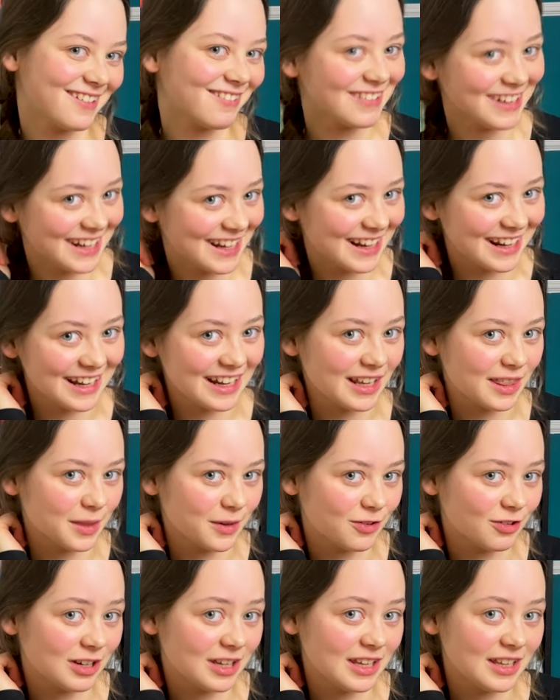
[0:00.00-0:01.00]
really like the
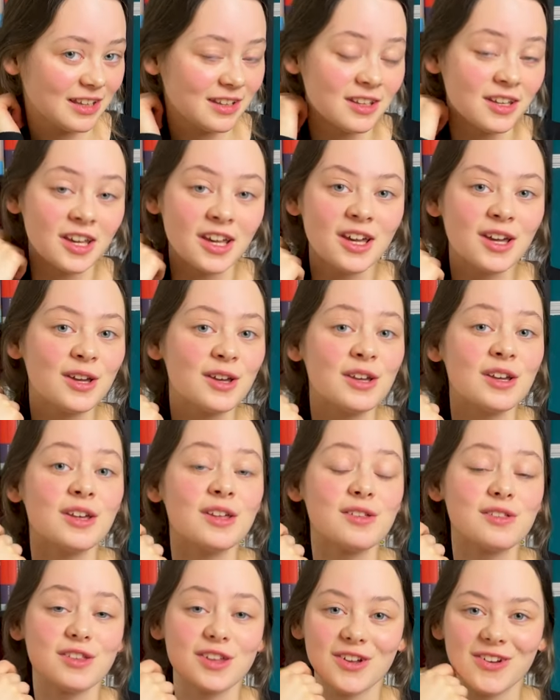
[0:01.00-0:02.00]
green,
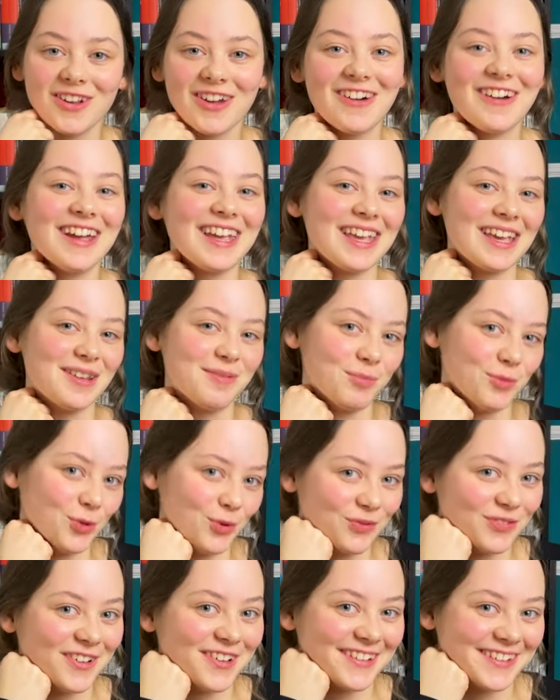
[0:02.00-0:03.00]
so now I can
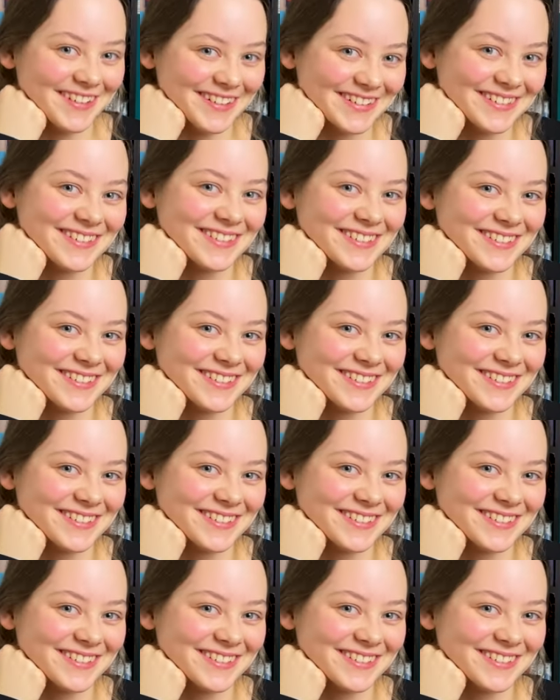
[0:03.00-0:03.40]
move on.